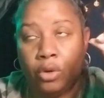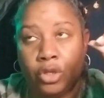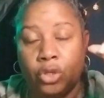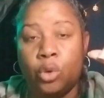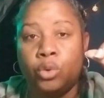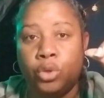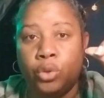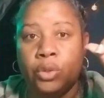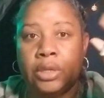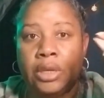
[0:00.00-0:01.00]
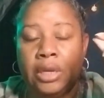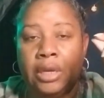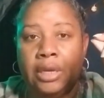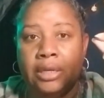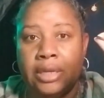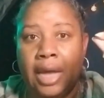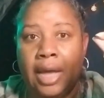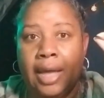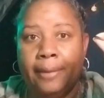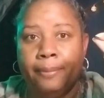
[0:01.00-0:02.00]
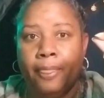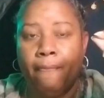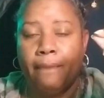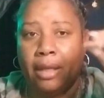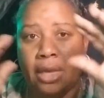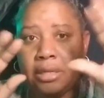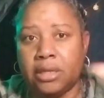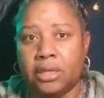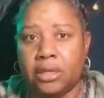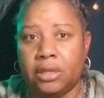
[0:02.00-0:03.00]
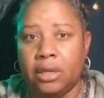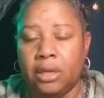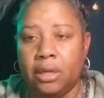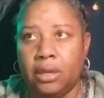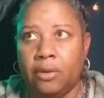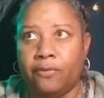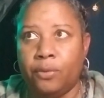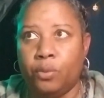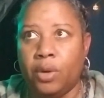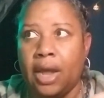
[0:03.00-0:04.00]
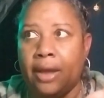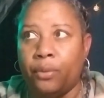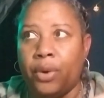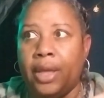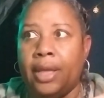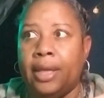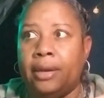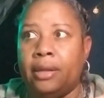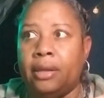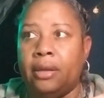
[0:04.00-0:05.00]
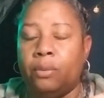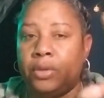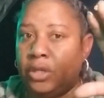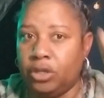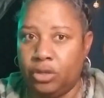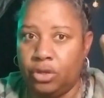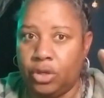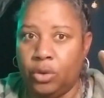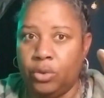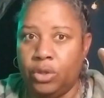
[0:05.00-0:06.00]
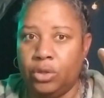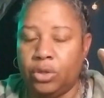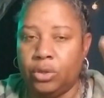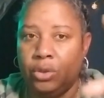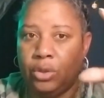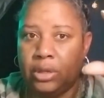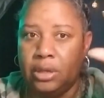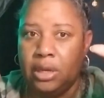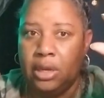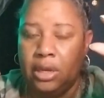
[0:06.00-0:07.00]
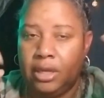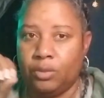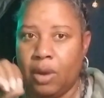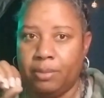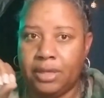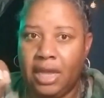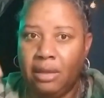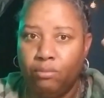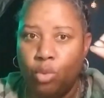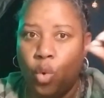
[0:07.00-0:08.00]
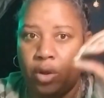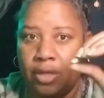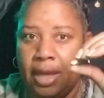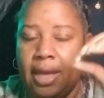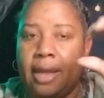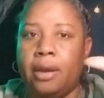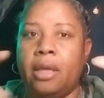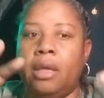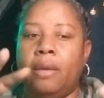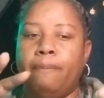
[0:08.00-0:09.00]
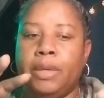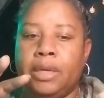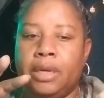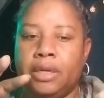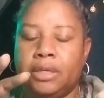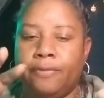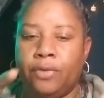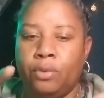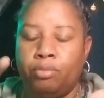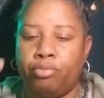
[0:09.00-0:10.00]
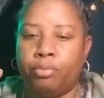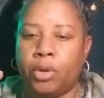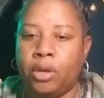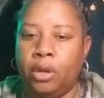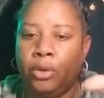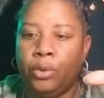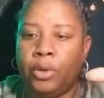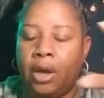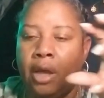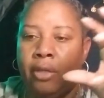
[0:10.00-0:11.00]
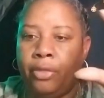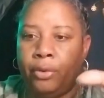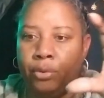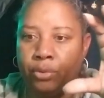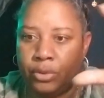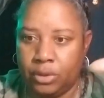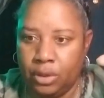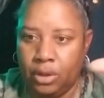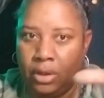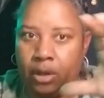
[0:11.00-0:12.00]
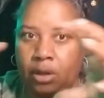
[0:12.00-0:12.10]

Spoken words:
or soldiers died. Now that's just from what I read, was just the soldiers. So you can, that's why I'm saying more than, because if you include others